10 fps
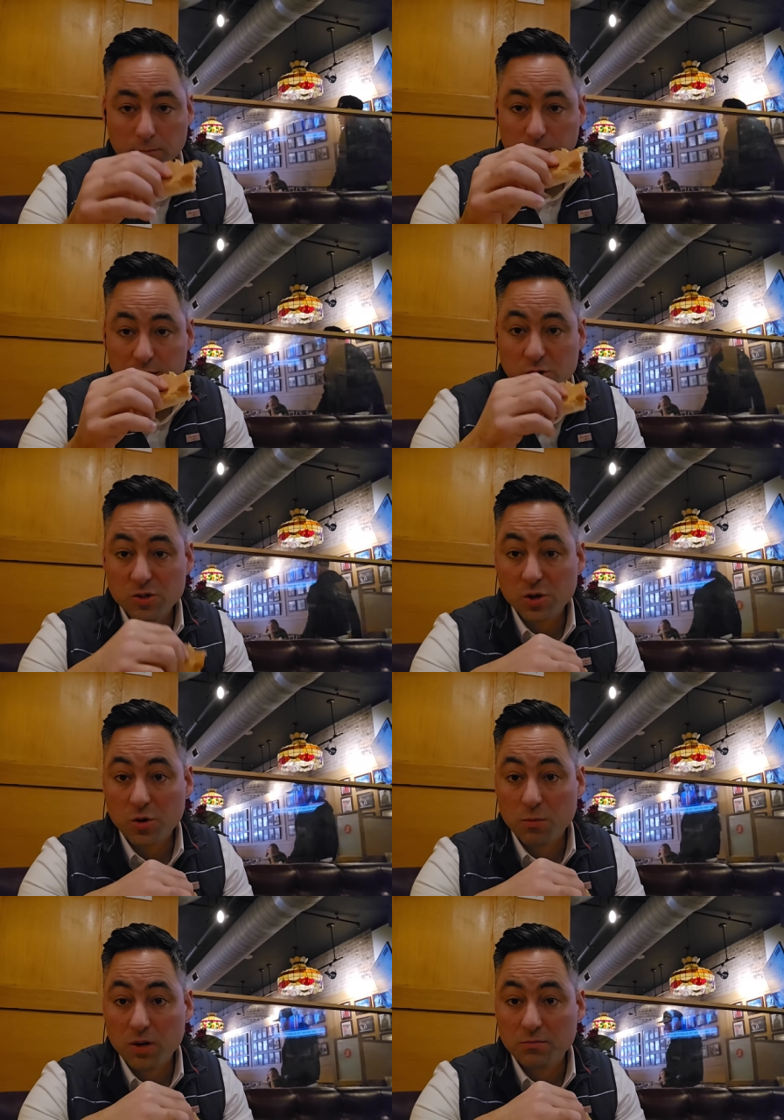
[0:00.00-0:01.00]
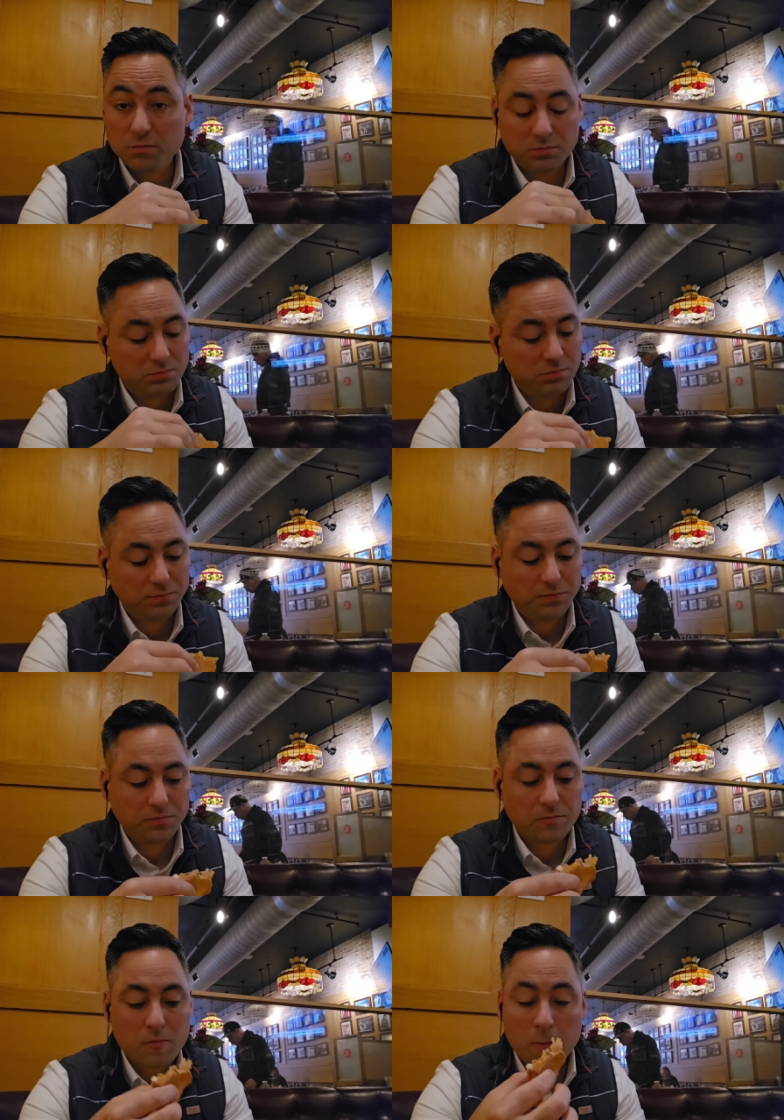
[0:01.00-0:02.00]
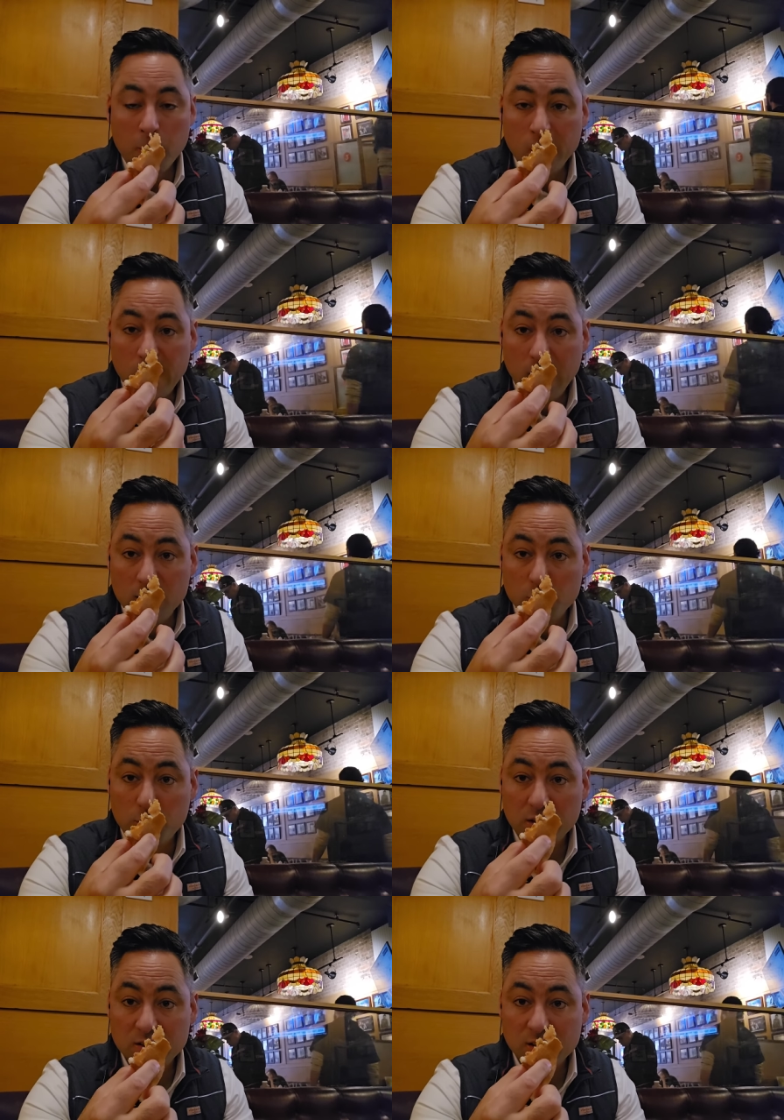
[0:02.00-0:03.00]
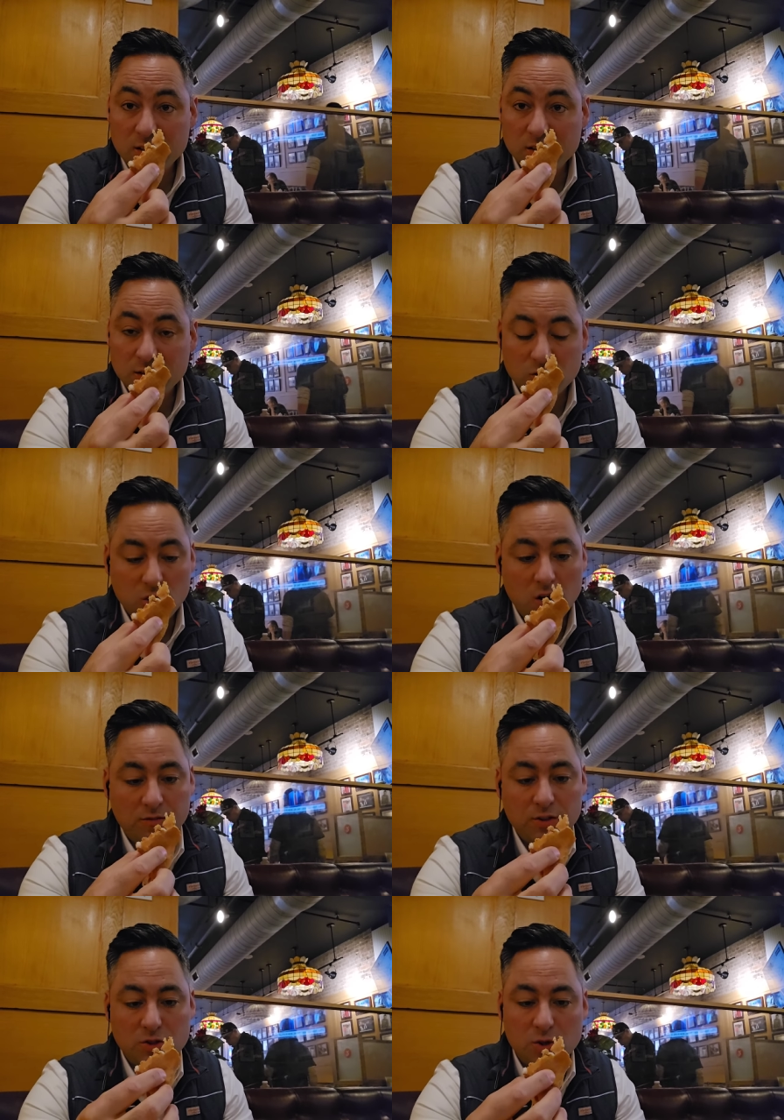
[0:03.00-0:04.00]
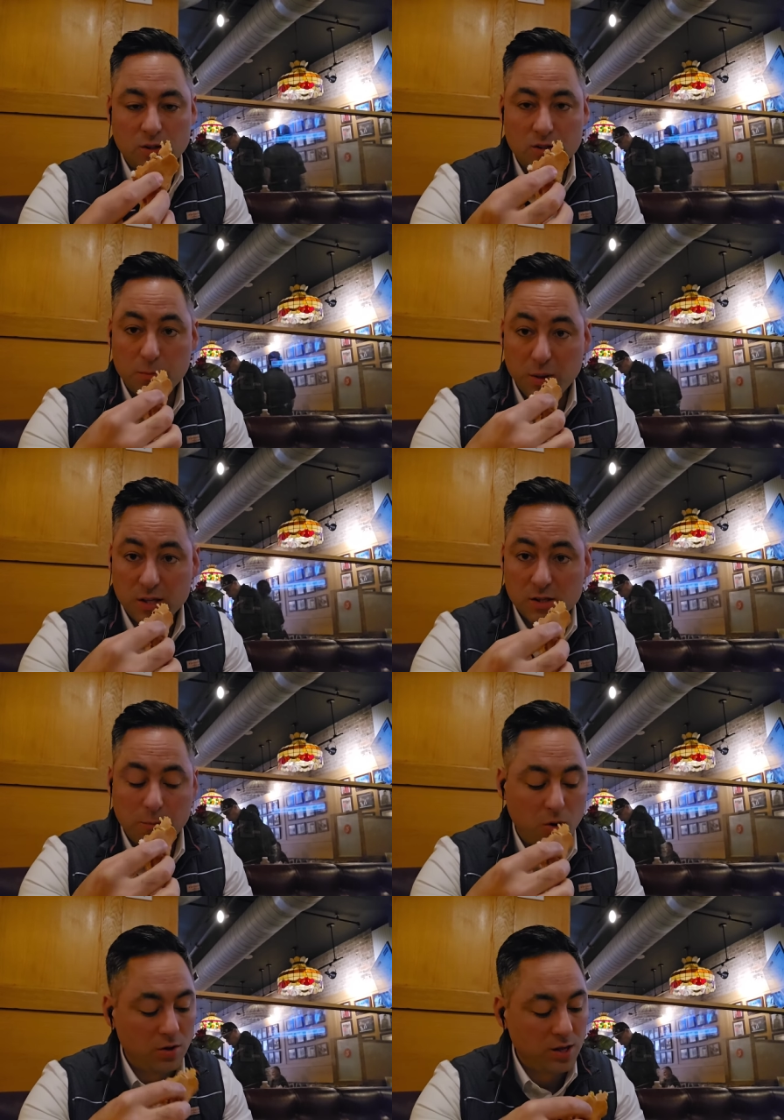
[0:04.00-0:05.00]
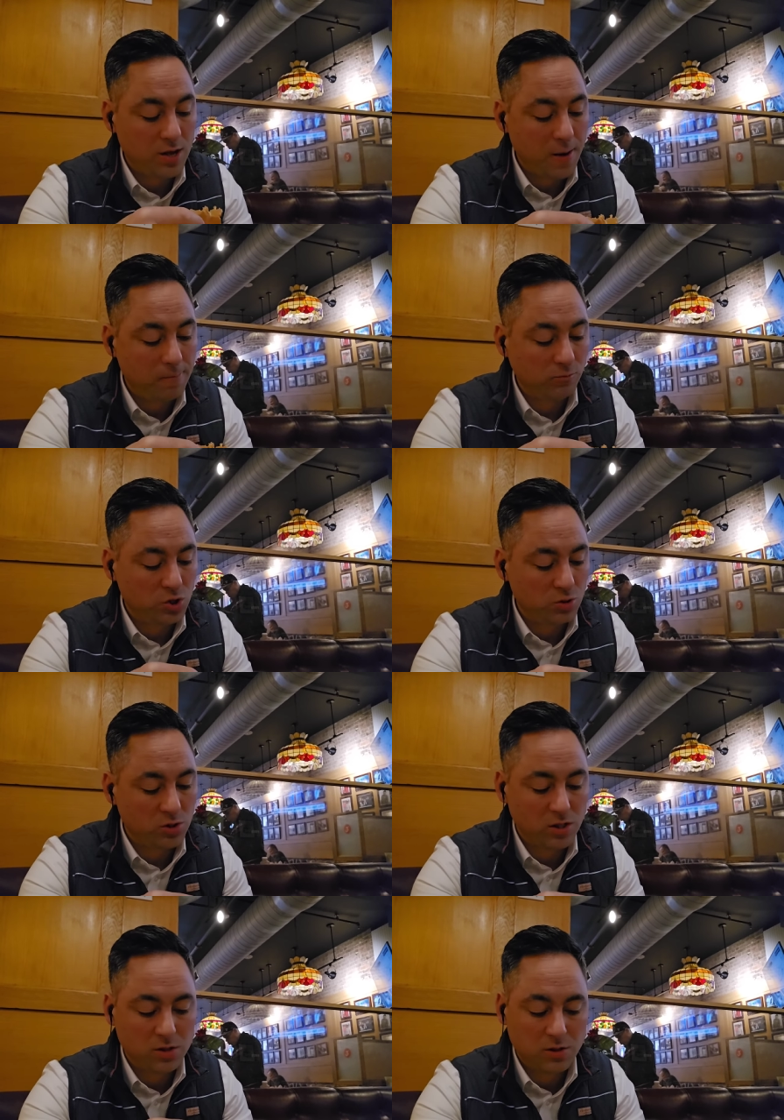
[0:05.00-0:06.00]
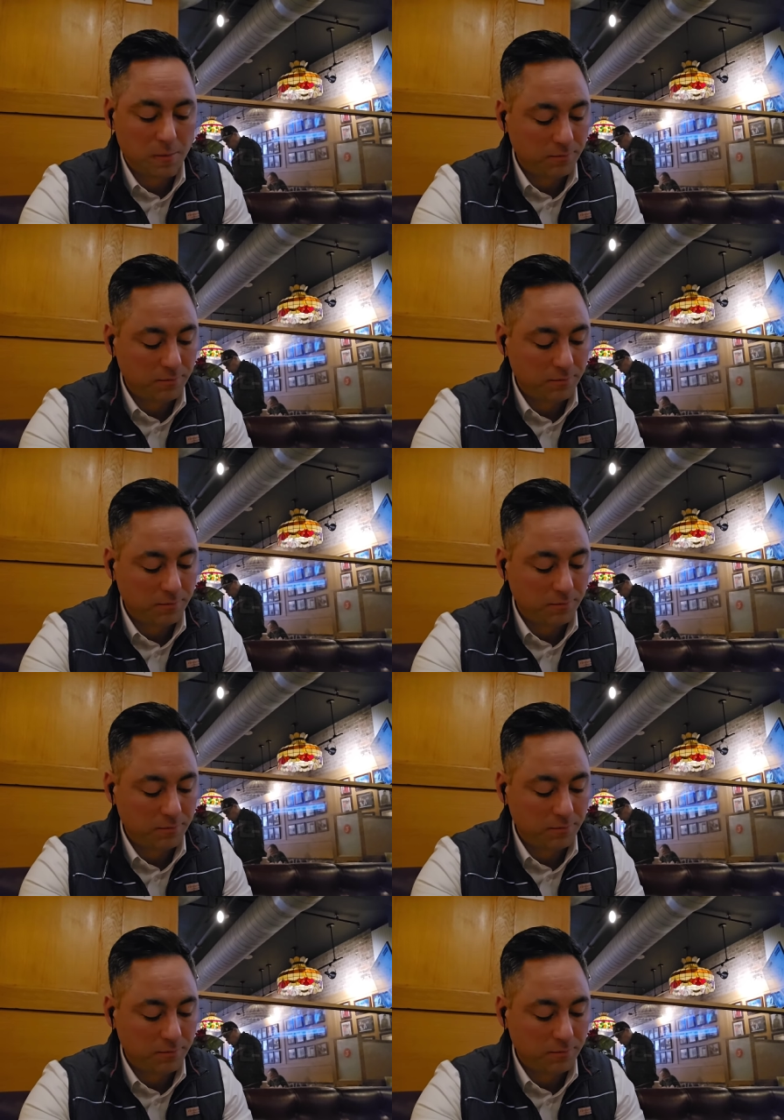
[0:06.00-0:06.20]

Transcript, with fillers: This one's a home run and the bread's nice and soft, so it picks up all the um, juices.